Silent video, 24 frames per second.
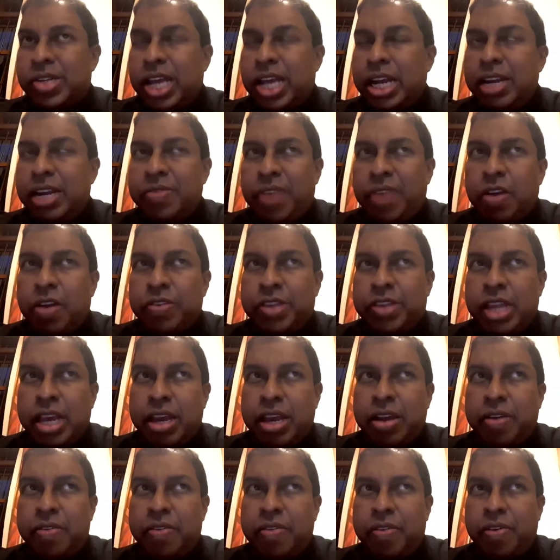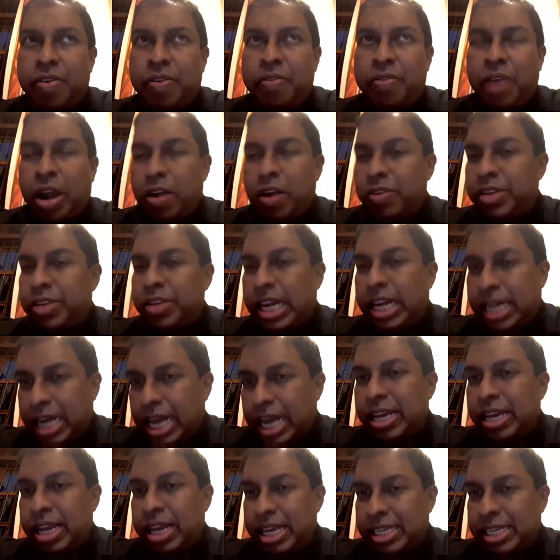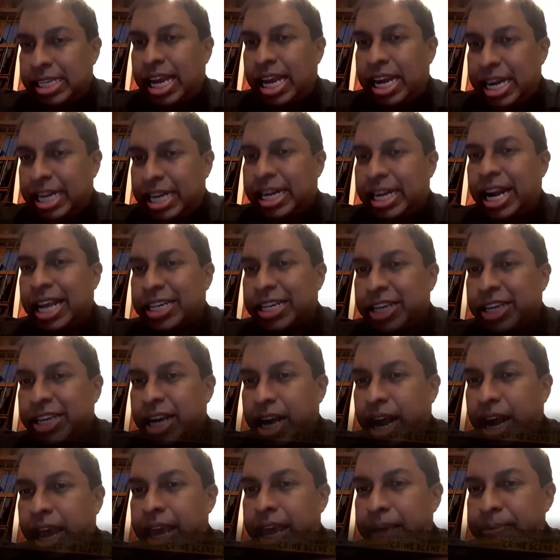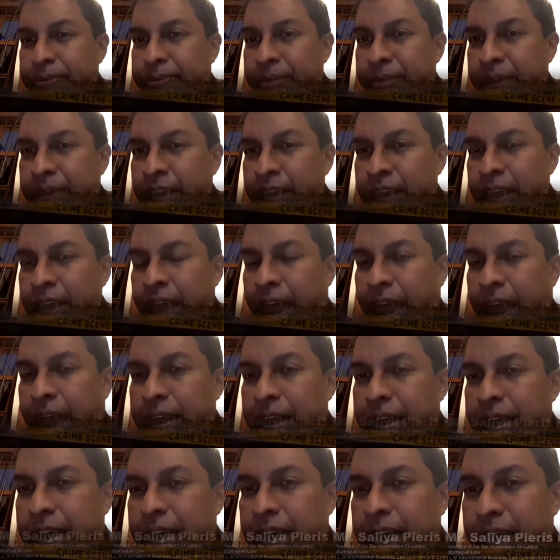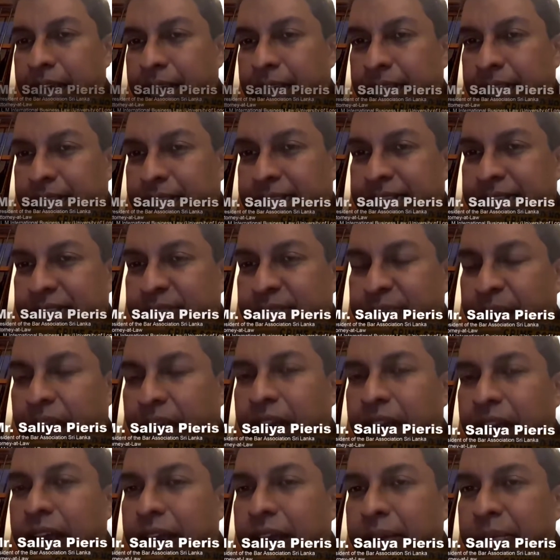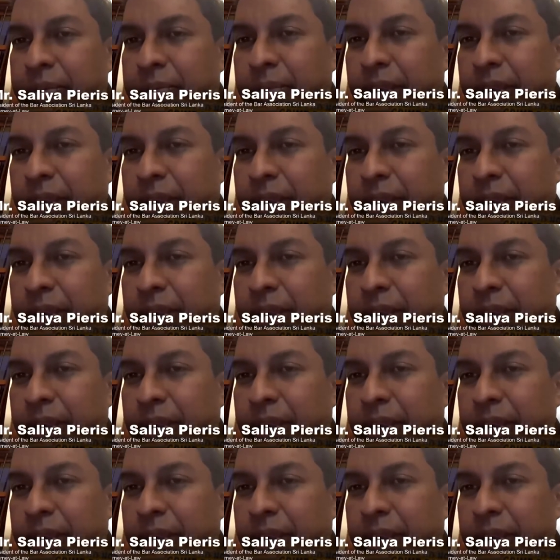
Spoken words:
is it's an international crime, and this is where